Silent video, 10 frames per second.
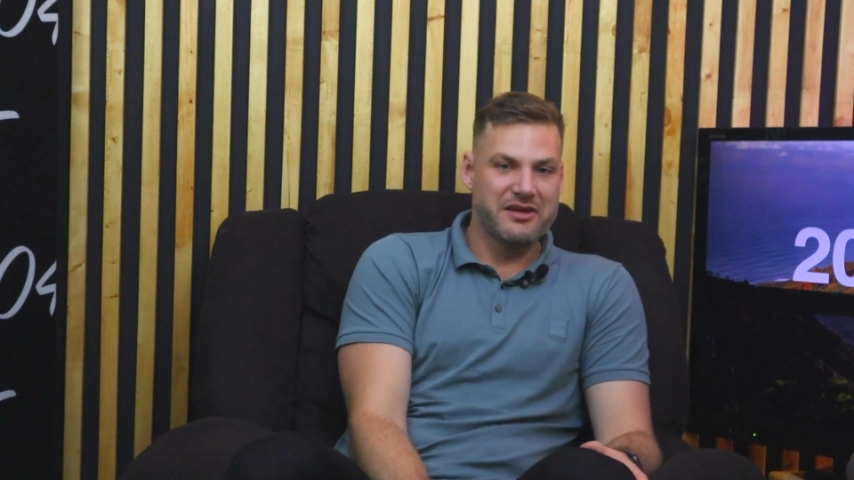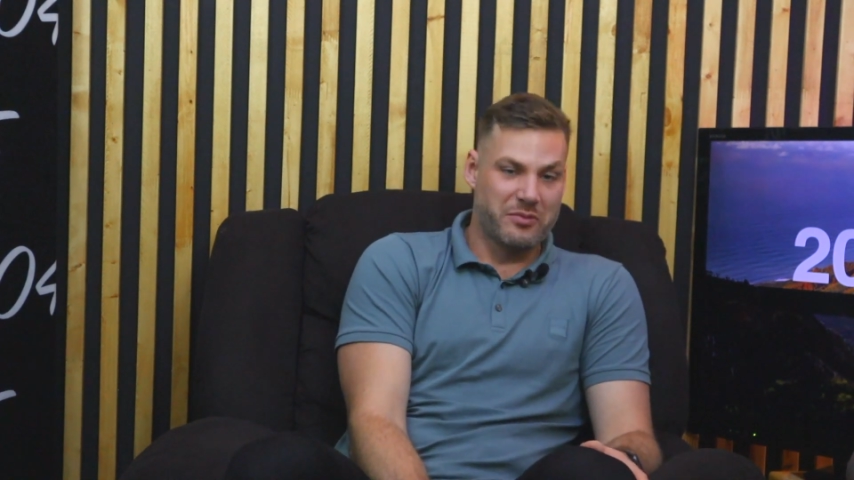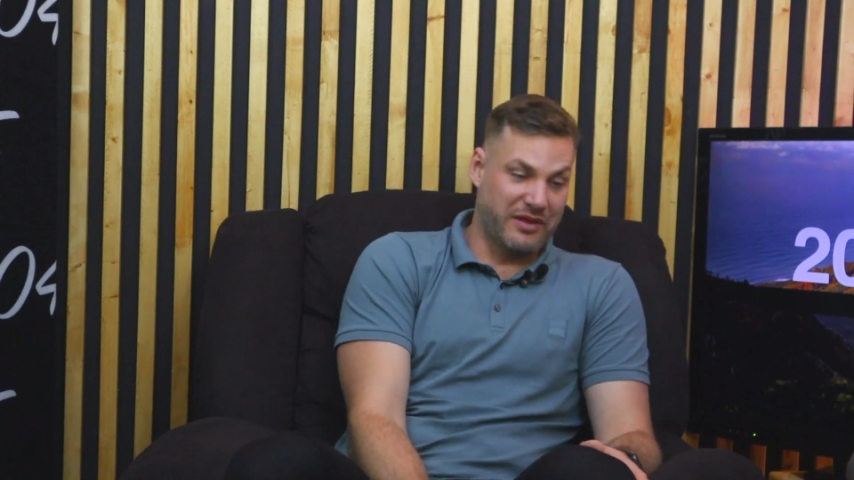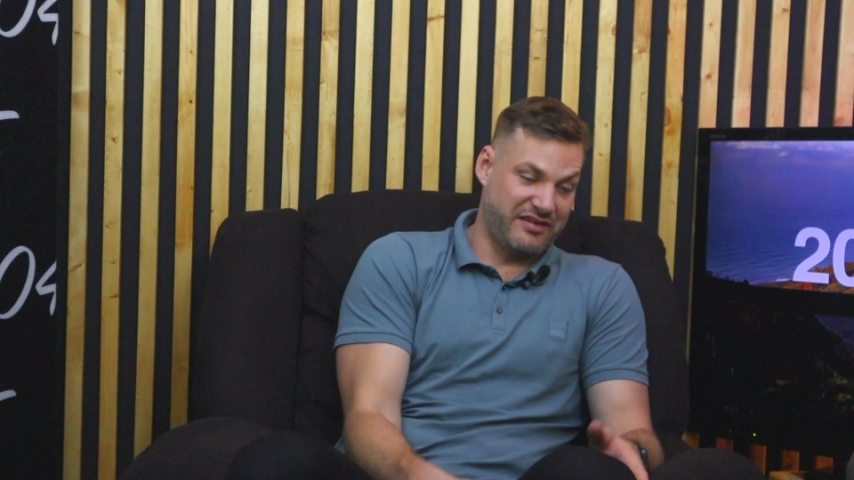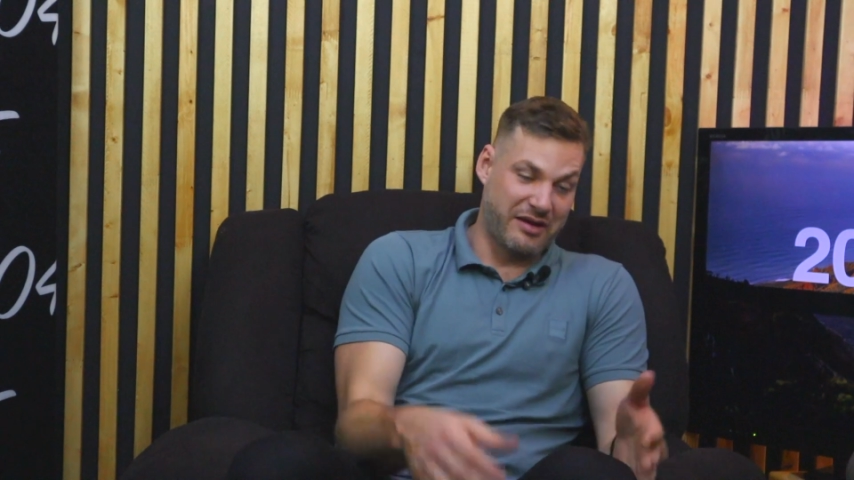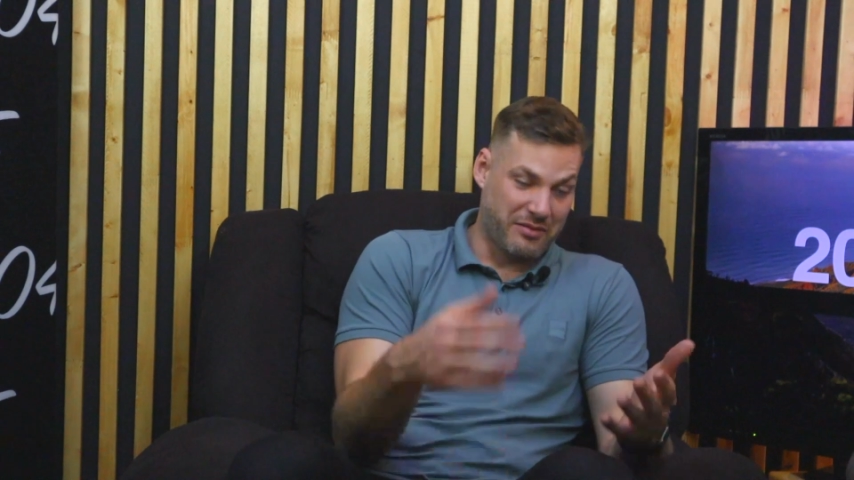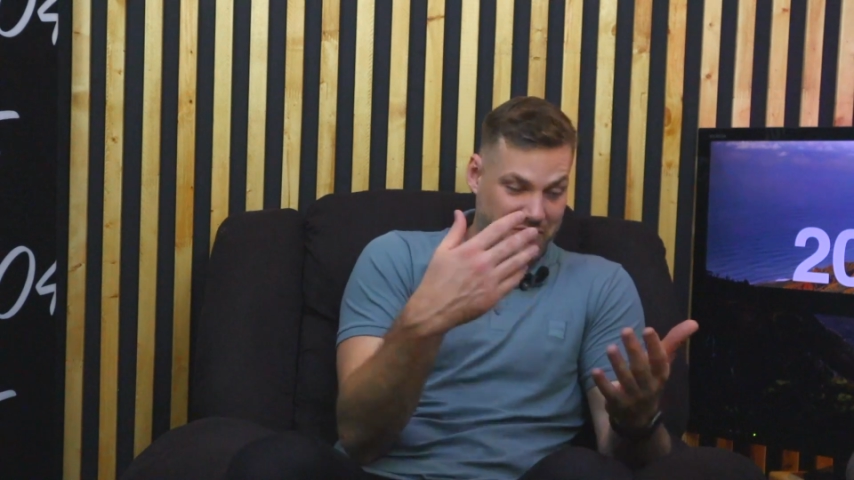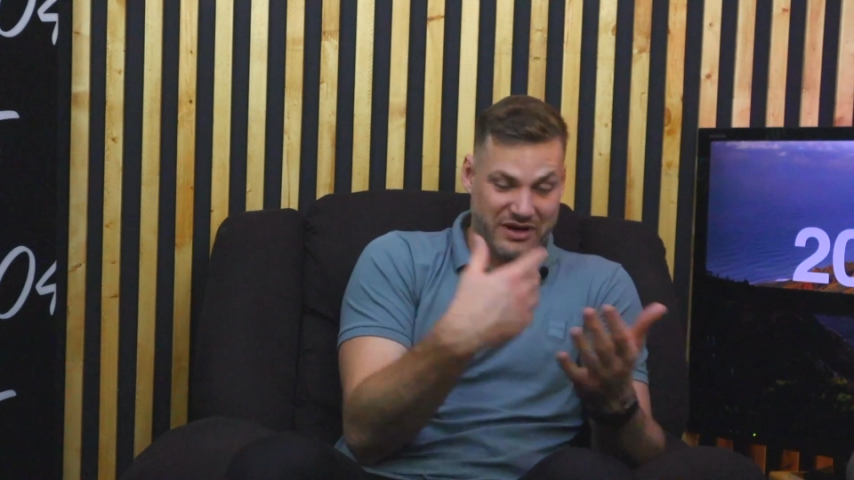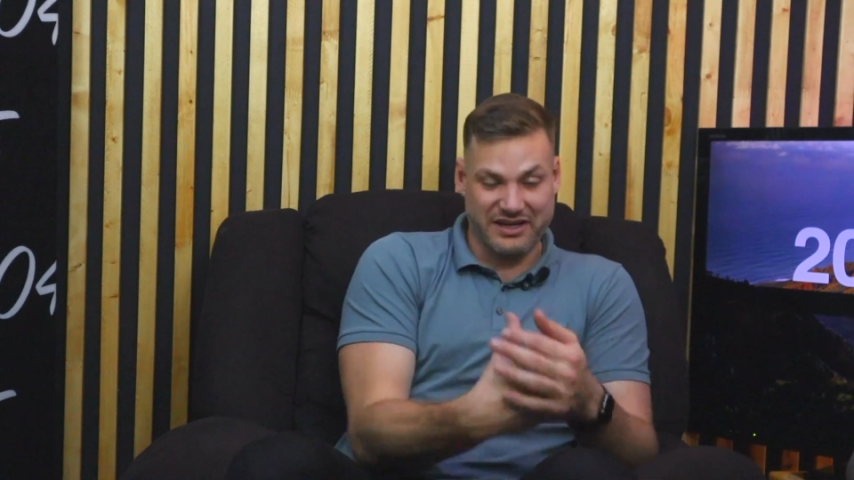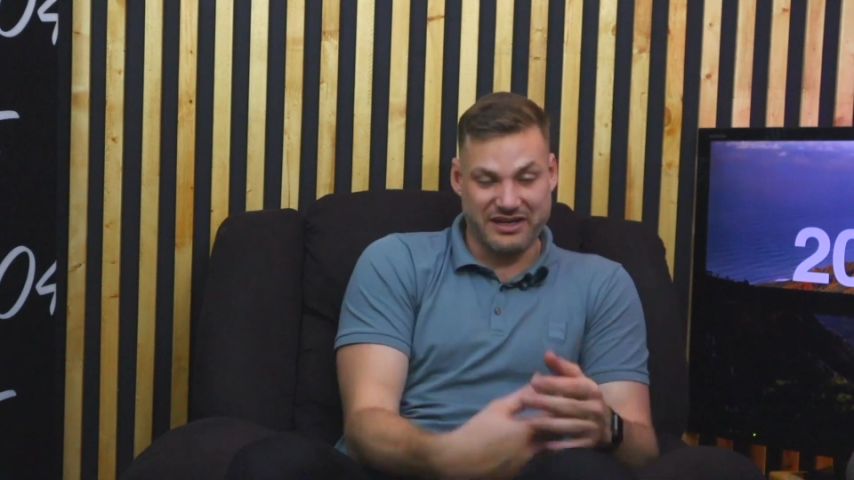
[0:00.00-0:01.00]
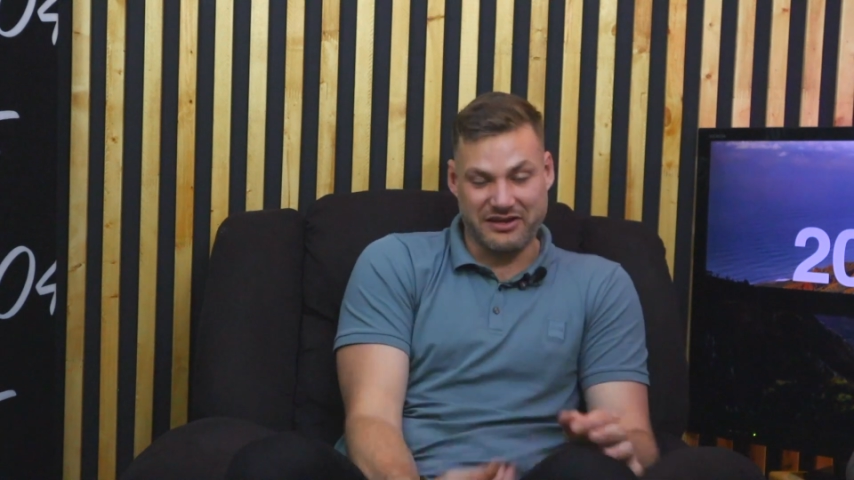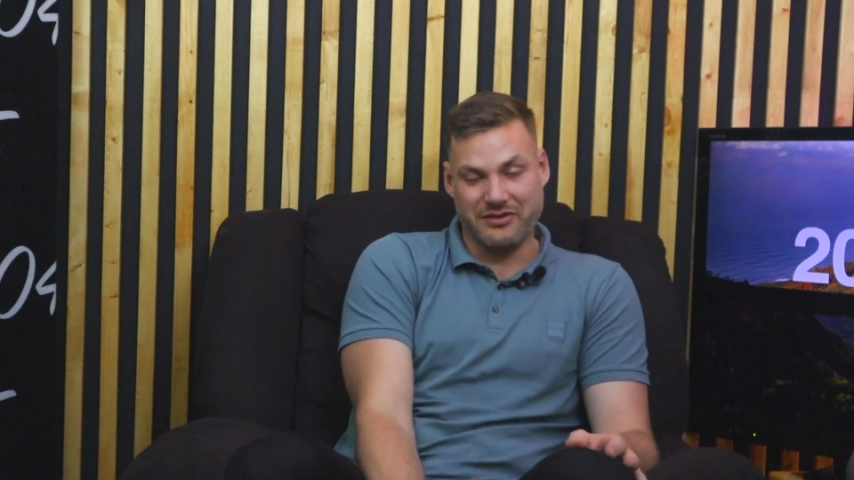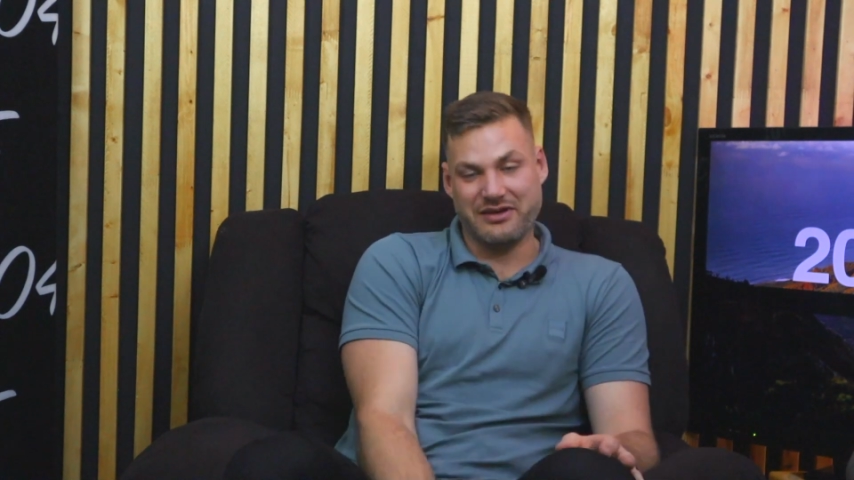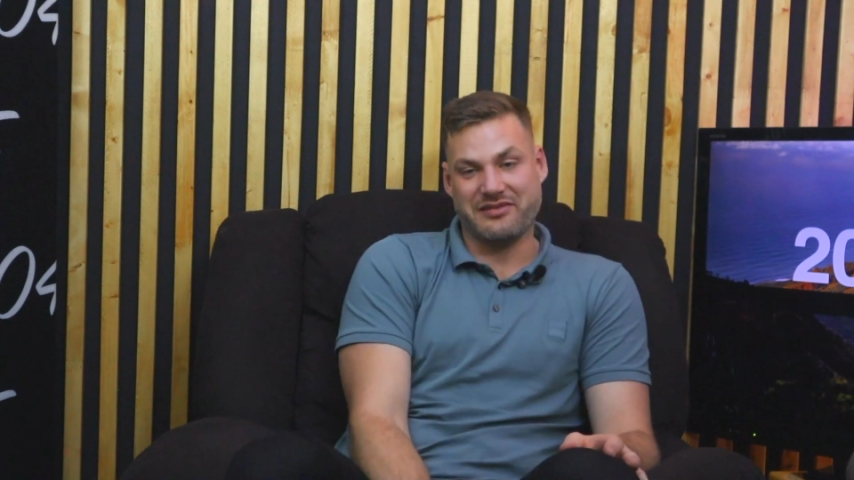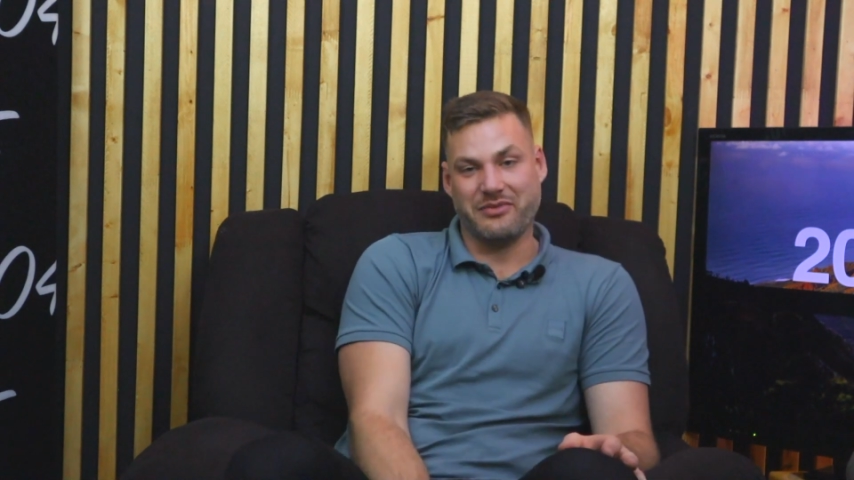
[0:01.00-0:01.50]
by the time I'm ready to go
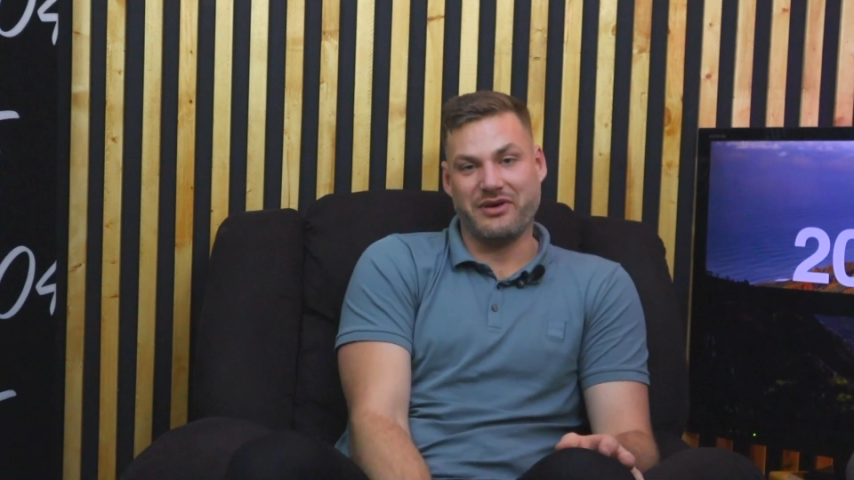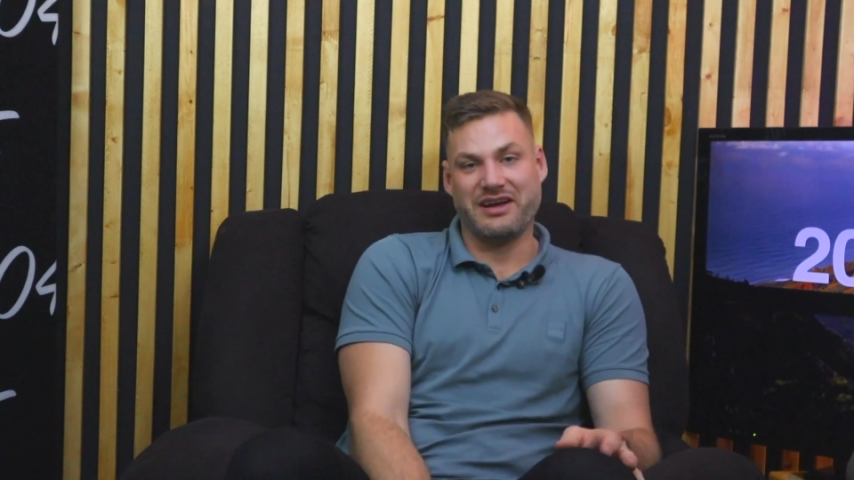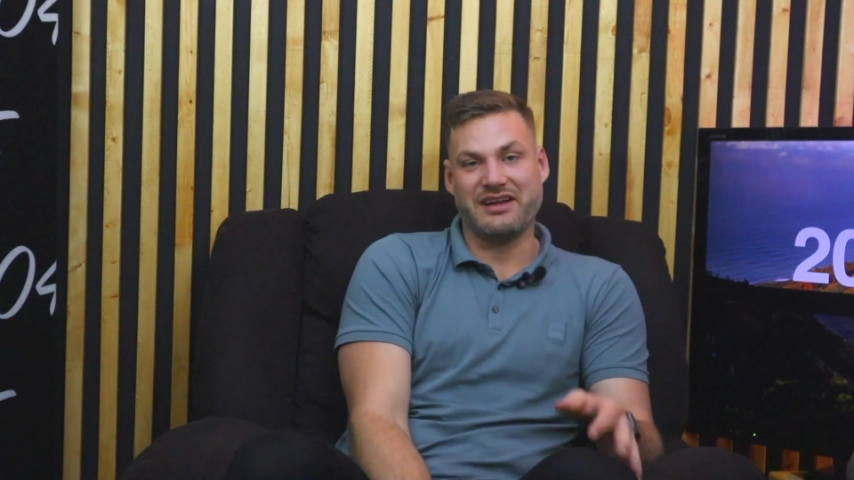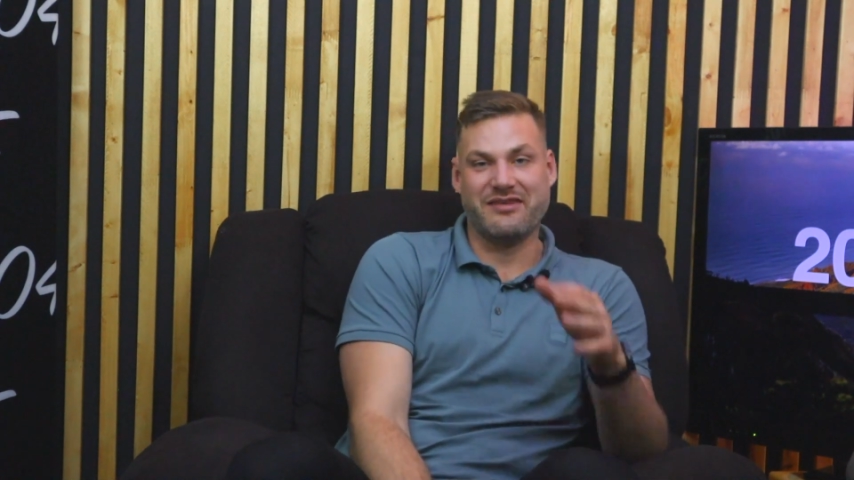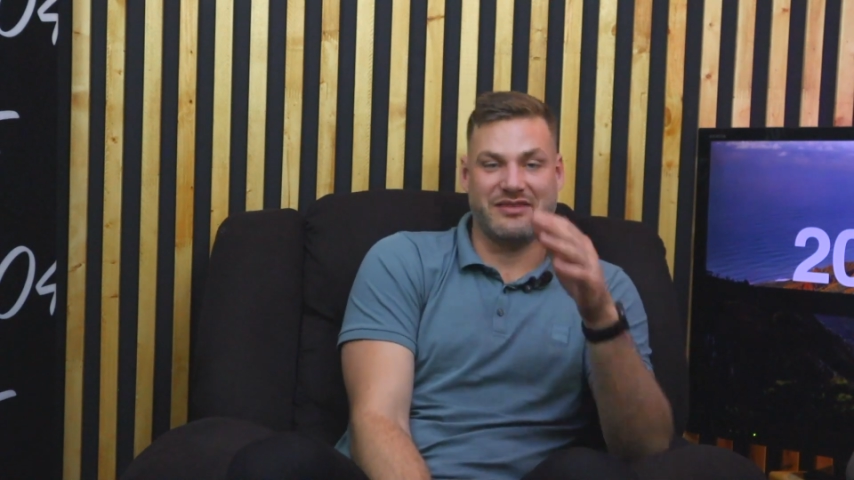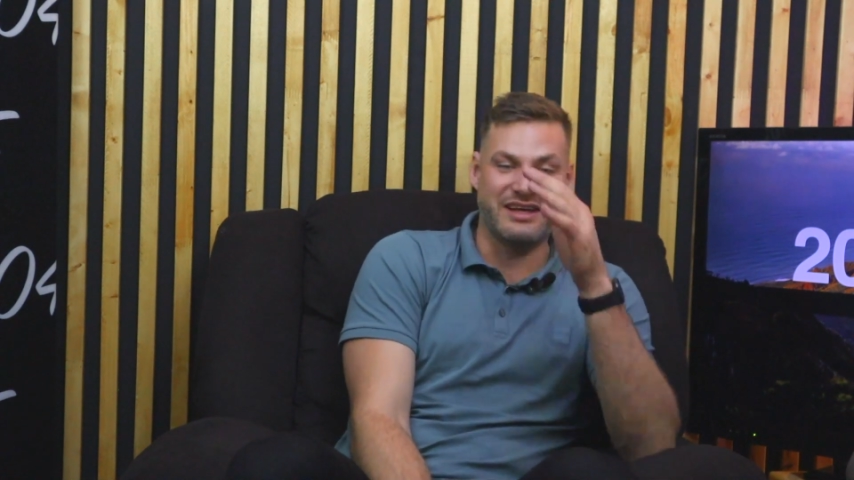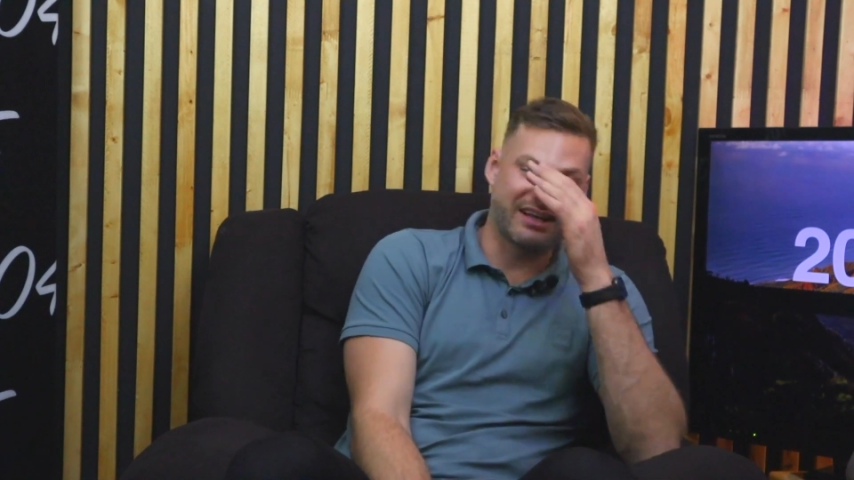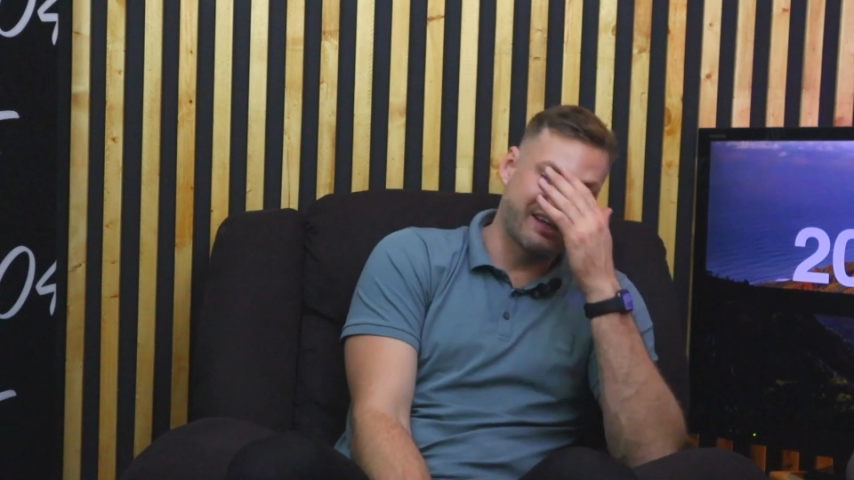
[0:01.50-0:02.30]
and it's 1, and I'm like,